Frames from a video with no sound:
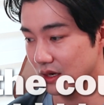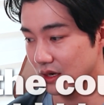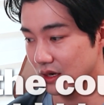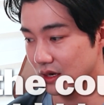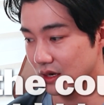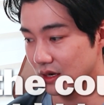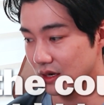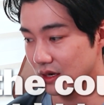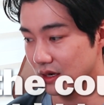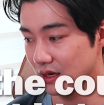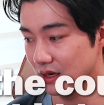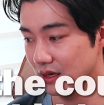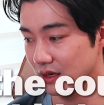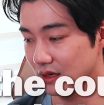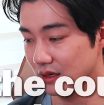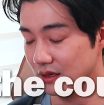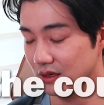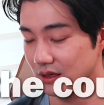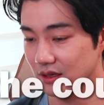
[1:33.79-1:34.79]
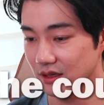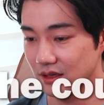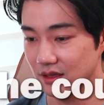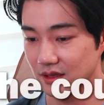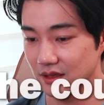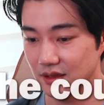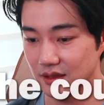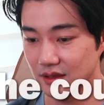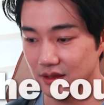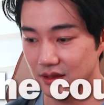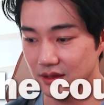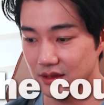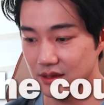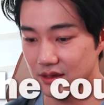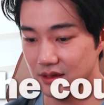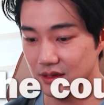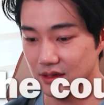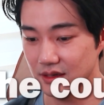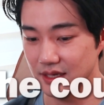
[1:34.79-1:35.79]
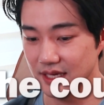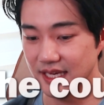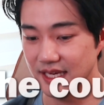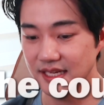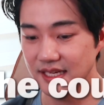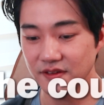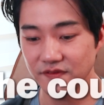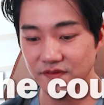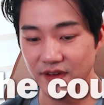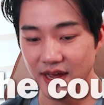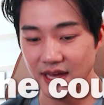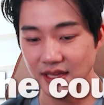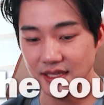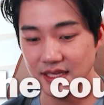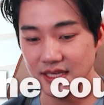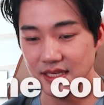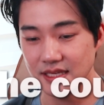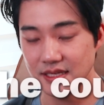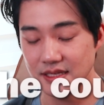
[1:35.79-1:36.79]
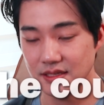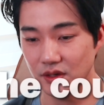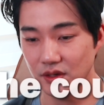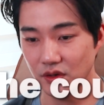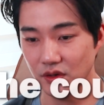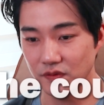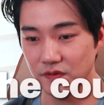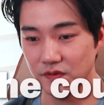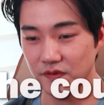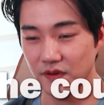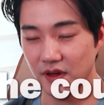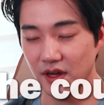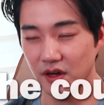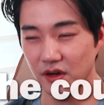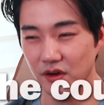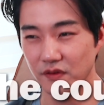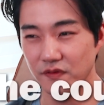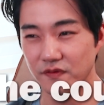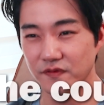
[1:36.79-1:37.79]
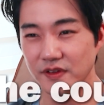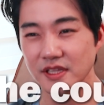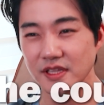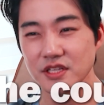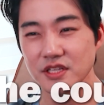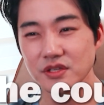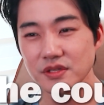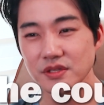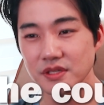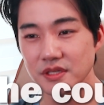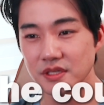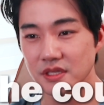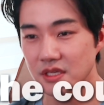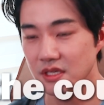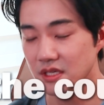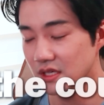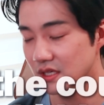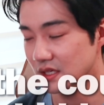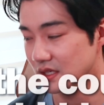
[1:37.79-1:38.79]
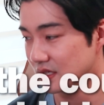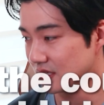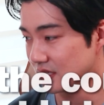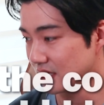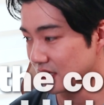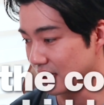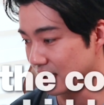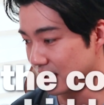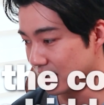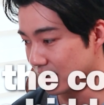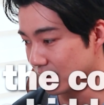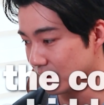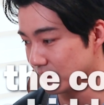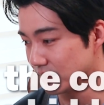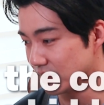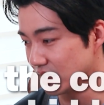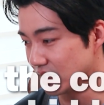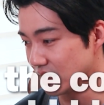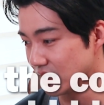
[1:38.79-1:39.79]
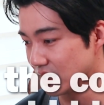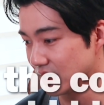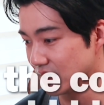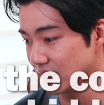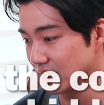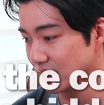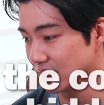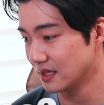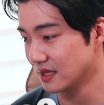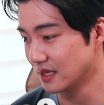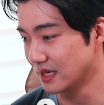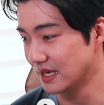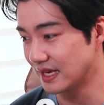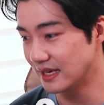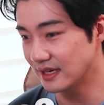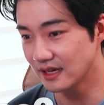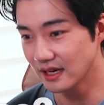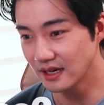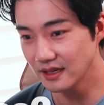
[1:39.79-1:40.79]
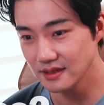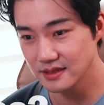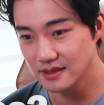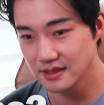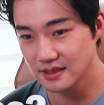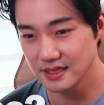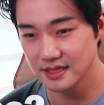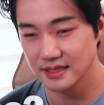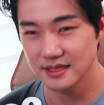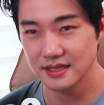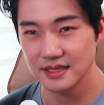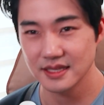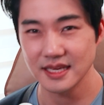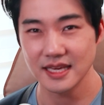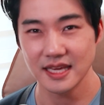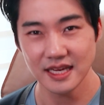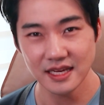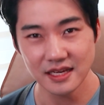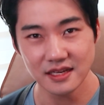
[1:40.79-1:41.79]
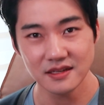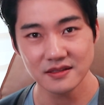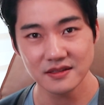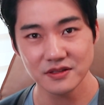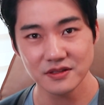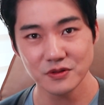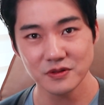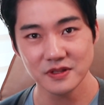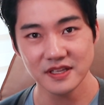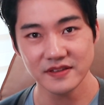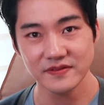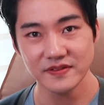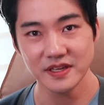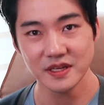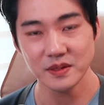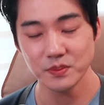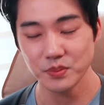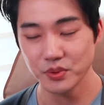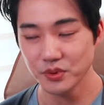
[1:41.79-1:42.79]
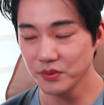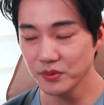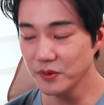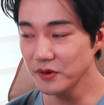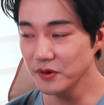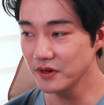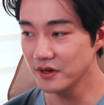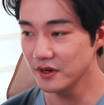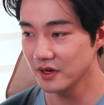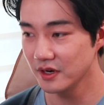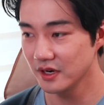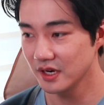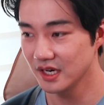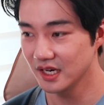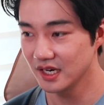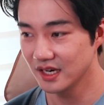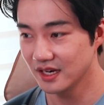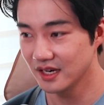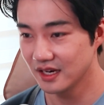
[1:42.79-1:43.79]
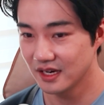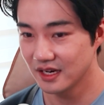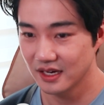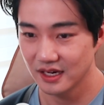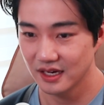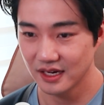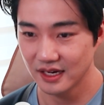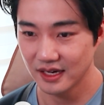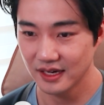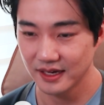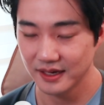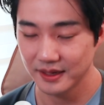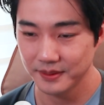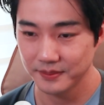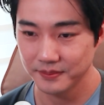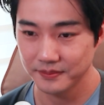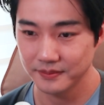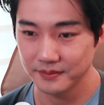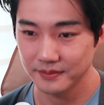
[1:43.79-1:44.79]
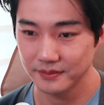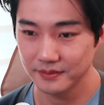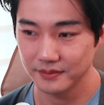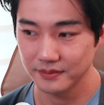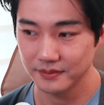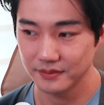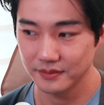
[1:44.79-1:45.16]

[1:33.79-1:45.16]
uh, the hidden valleys of of villages? Um, the the Incas is it the Incas who live in Peru? Um,